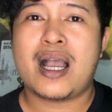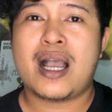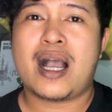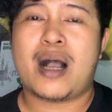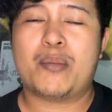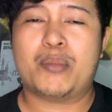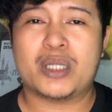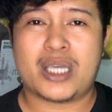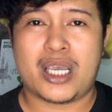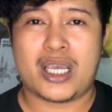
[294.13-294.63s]

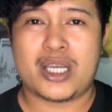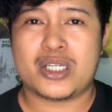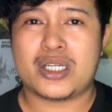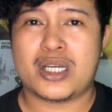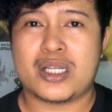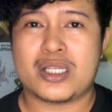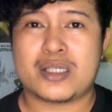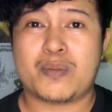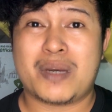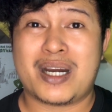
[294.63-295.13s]

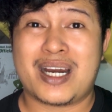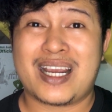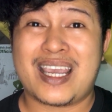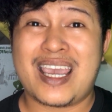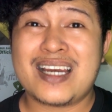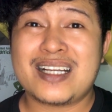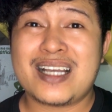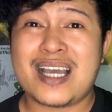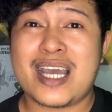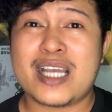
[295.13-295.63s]
applications. But
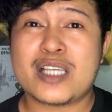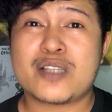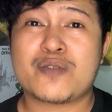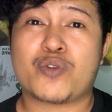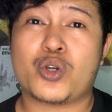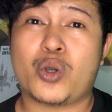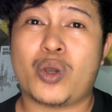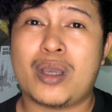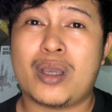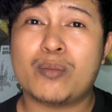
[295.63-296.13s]
again, guys,
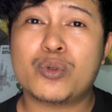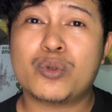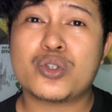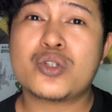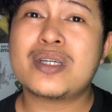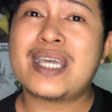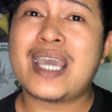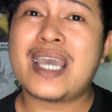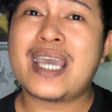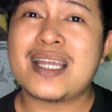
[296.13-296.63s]
for you able
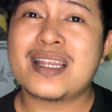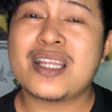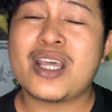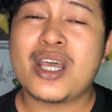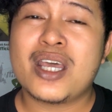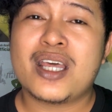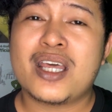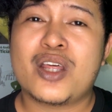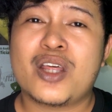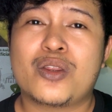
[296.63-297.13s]
to get
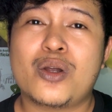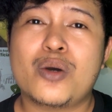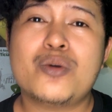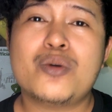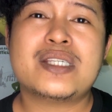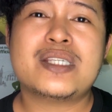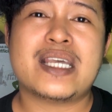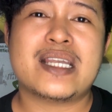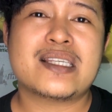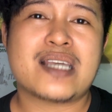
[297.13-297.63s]

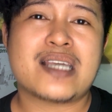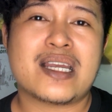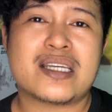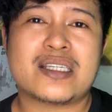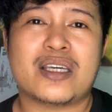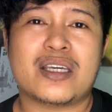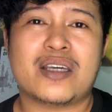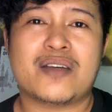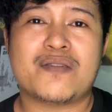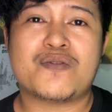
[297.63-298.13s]
those
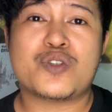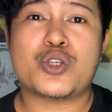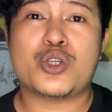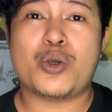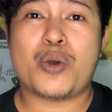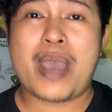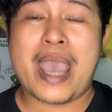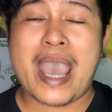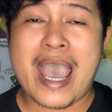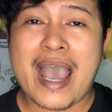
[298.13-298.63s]
incentives,
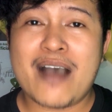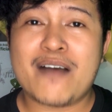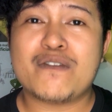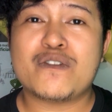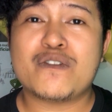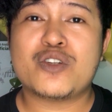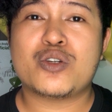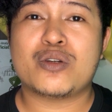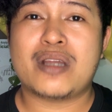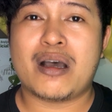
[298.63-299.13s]
you
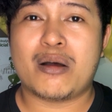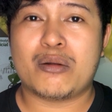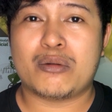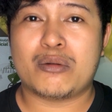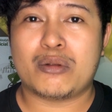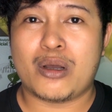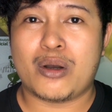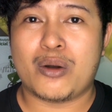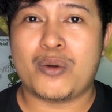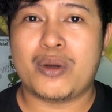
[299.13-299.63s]
have to
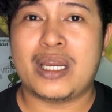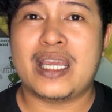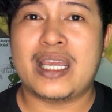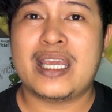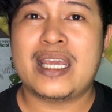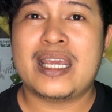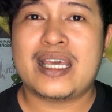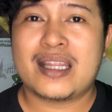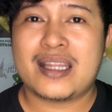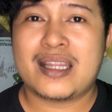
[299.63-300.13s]
download
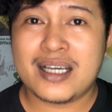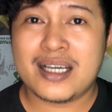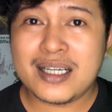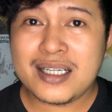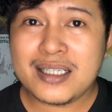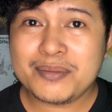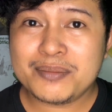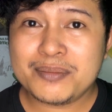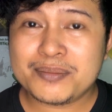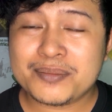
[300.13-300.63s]

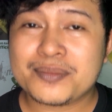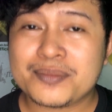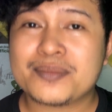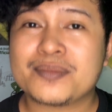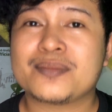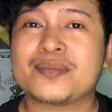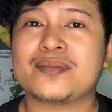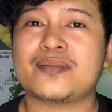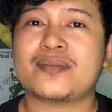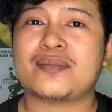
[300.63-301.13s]
the
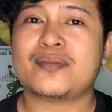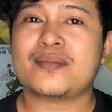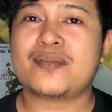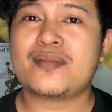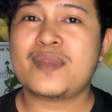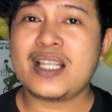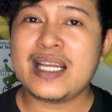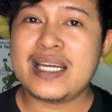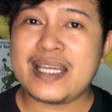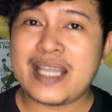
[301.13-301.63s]

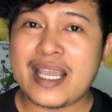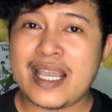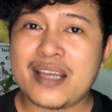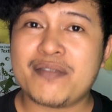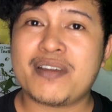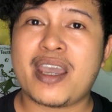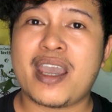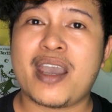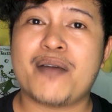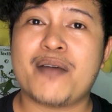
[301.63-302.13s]

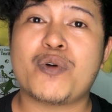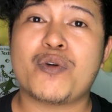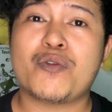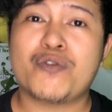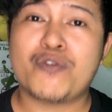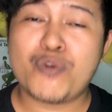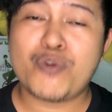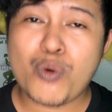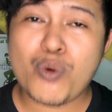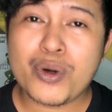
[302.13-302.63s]
Nativecamp
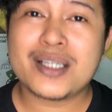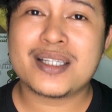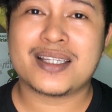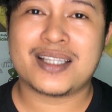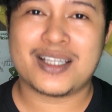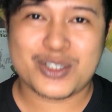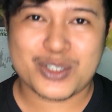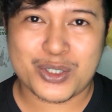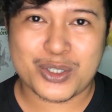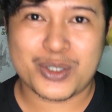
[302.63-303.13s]
for
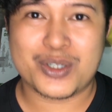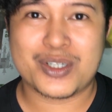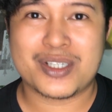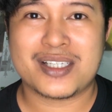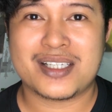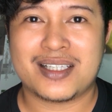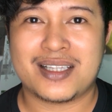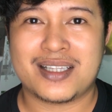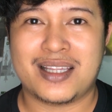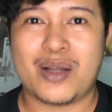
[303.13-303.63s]

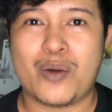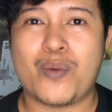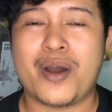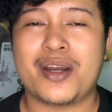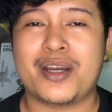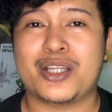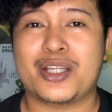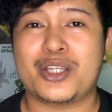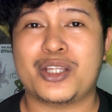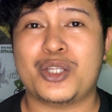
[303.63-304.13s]
teachers, the
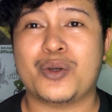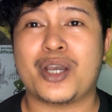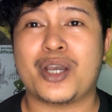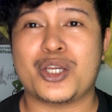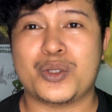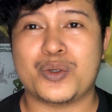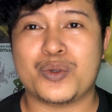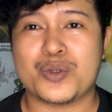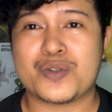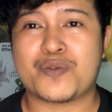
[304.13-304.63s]
one that you
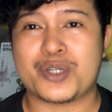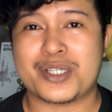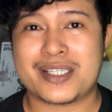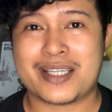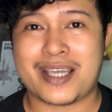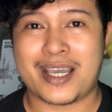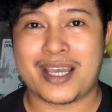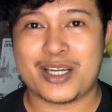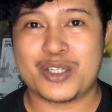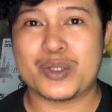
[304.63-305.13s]
use for
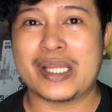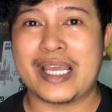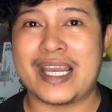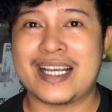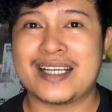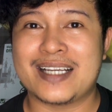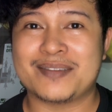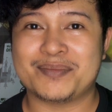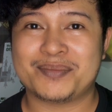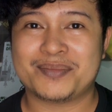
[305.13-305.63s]

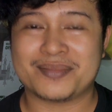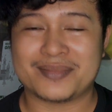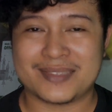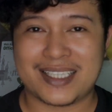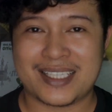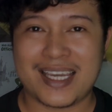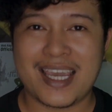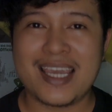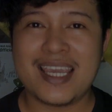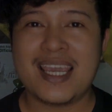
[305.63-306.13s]
scheduling.
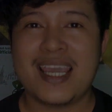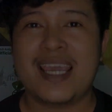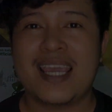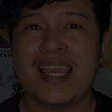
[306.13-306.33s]
Okay.